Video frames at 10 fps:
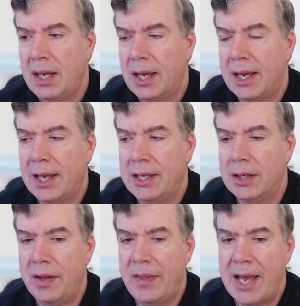
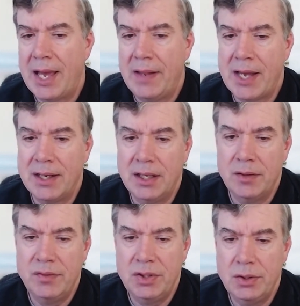And that
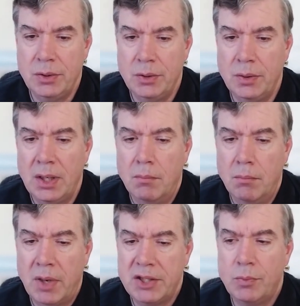gives you
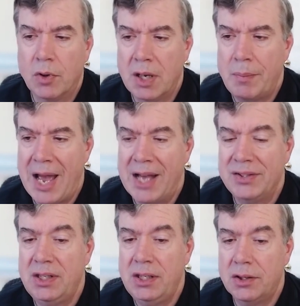much more
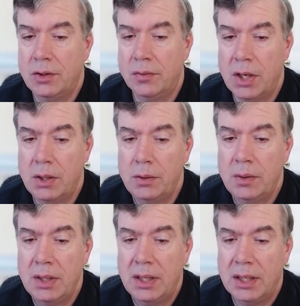capacity to grow.